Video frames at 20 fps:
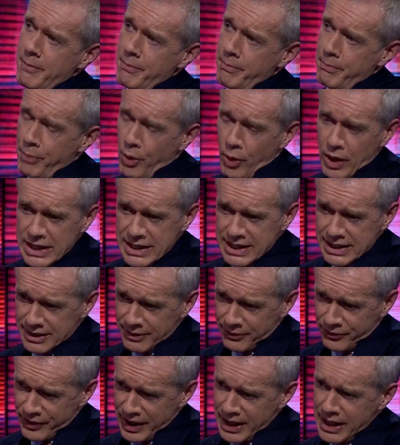pointed
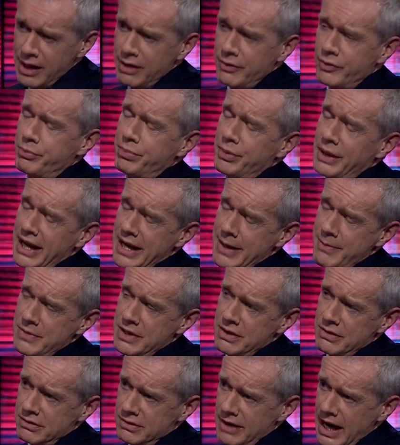the finger of blame
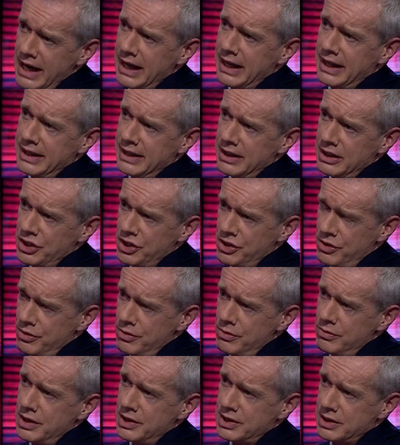directly at
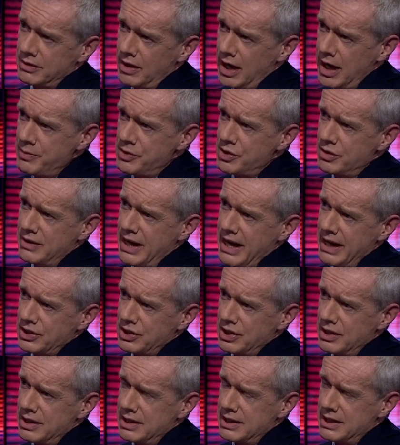you, described your
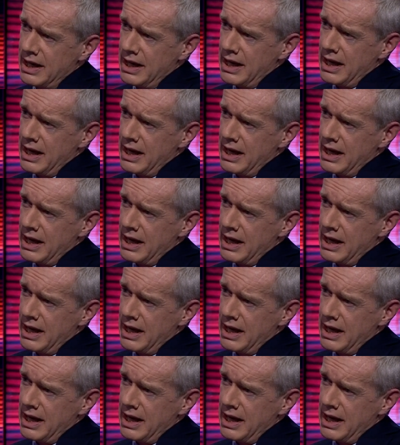actions